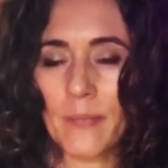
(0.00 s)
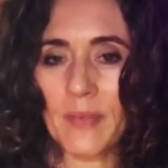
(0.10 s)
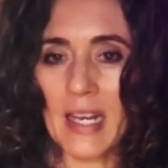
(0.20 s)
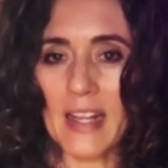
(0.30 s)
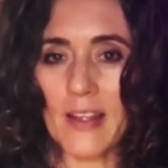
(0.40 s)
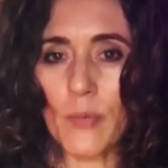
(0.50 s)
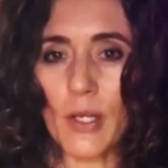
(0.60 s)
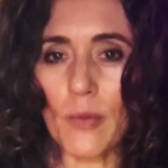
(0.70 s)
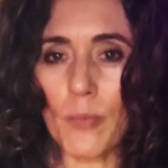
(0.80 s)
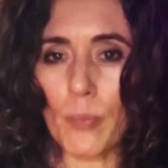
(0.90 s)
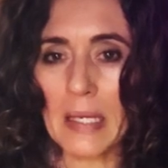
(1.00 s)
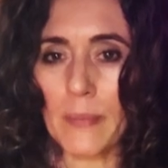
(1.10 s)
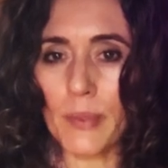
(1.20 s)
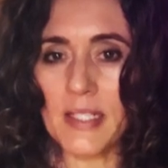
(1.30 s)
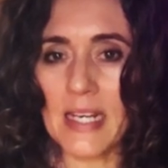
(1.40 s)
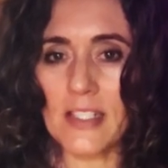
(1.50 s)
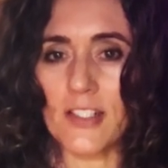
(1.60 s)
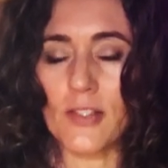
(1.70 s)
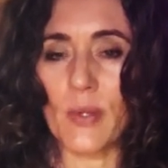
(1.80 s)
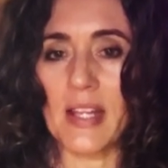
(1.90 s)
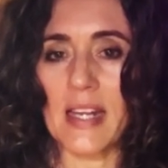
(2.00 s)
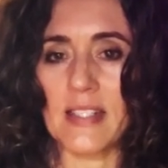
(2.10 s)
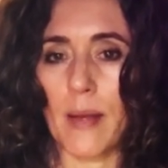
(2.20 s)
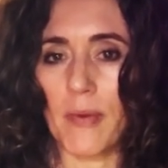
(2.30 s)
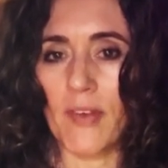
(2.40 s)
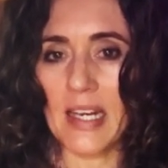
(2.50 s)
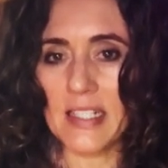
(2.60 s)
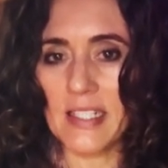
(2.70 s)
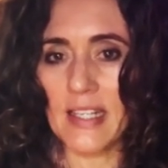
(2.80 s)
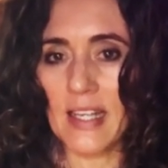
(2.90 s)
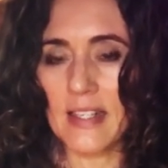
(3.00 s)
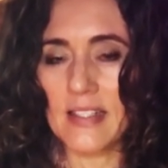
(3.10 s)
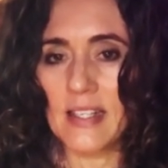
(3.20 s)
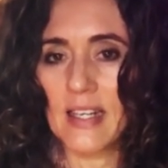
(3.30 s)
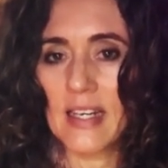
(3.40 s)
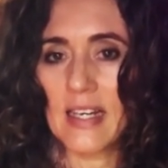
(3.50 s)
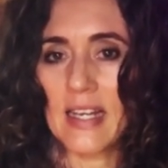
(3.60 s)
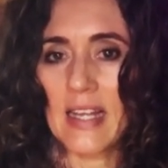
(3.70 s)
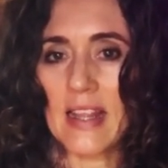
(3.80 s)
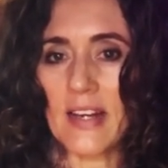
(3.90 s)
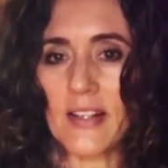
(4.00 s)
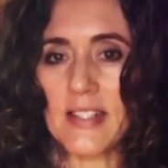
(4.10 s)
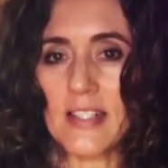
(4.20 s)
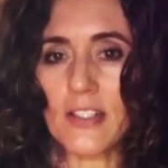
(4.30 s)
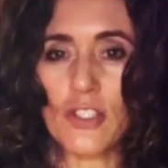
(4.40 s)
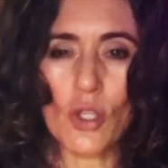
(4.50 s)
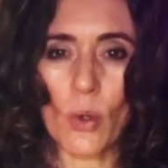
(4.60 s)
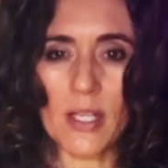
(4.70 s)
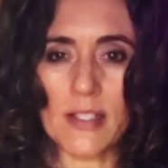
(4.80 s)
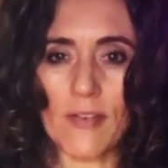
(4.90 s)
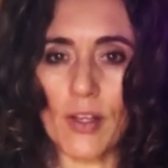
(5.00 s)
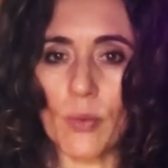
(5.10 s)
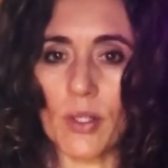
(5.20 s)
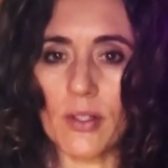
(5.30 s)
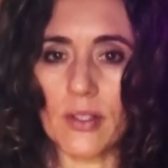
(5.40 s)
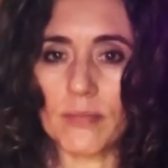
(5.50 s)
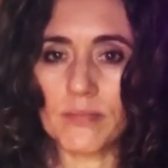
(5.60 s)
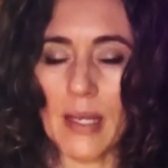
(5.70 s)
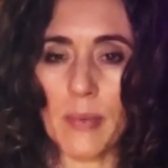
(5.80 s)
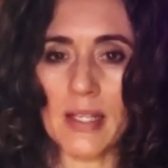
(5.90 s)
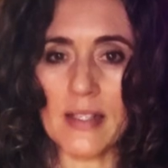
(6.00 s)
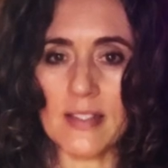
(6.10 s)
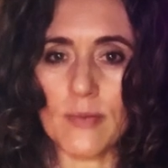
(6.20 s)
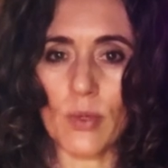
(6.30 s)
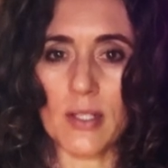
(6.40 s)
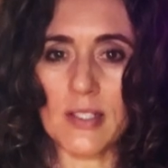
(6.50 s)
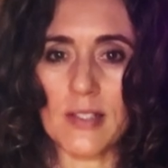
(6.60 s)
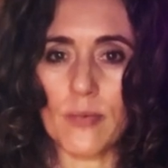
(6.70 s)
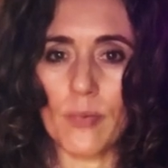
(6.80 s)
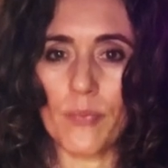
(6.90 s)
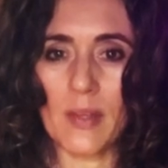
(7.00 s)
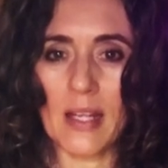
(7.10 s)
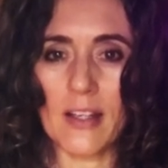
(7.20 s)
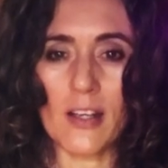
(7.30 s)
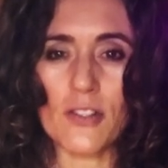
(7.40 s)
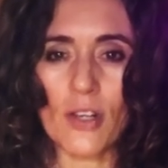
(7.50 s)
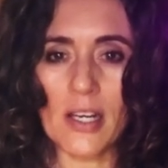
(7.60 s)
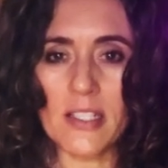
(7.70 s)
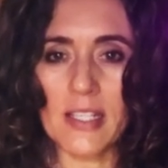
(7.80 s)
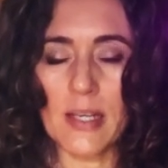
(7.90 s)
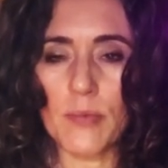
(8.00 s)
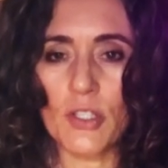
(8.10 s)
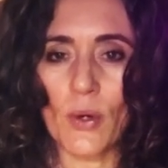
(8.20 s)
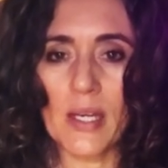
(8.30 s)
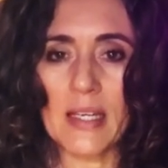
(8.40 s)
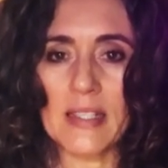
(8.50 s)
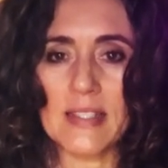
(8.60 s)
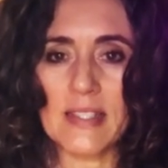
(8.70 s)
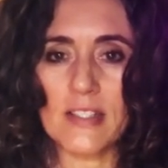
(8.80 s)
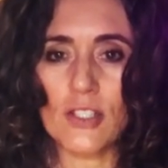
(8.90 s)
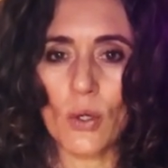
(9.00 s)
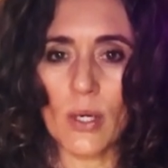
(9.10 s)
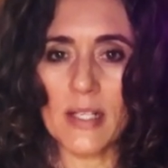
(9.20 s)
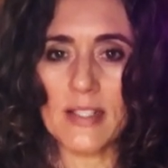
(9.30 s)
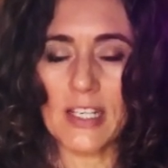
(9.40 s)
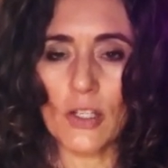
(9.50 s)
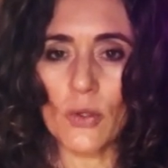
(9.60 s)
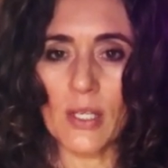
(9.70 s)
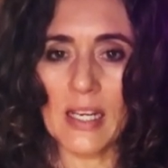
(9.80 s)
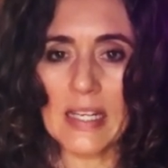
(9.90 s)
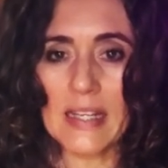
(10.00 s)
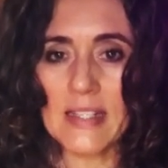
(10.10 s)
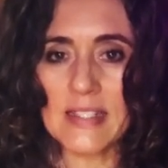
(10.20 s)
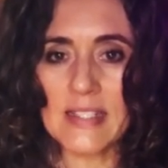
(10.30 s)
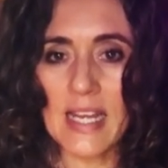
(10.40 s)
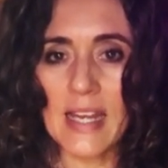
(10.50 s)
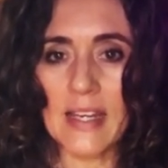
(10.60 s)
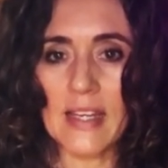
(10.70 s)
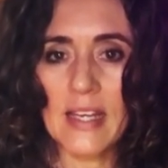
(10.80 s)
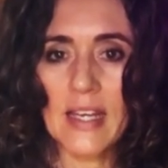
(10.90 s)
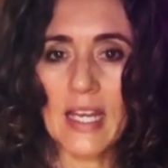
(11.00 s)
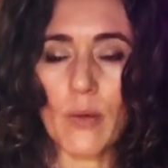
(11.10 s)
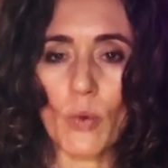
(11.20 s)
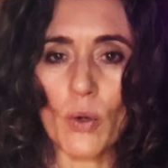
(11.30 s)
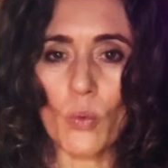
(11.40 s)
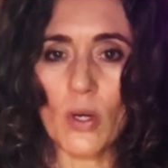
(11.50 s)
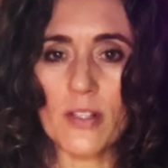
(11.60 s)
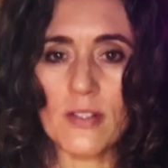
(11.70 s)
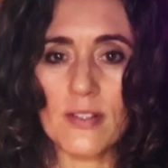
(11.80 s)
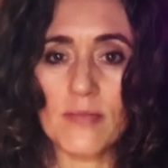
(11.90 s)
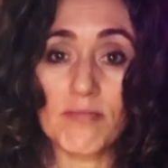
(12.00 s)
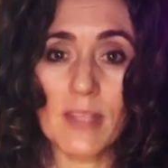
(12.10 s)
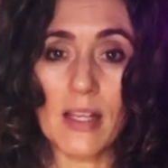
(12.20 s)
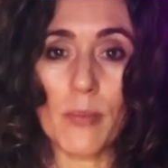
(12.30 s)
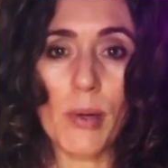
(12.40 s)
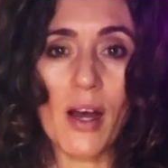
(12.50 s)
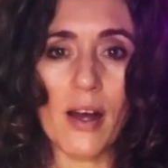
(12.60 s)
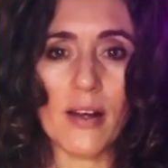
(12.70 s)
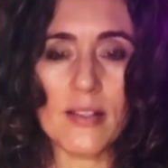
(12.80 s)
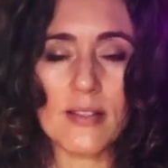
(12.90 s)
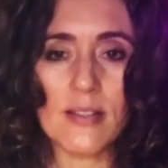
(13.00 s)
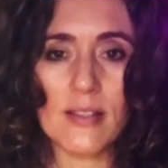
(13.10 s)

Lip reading: And I think we're being presented with that type of energy, that there's this choice, if you will. Maybe that's what the astrology keeps showing. It's this choice. Like you can either stay in what was in the past.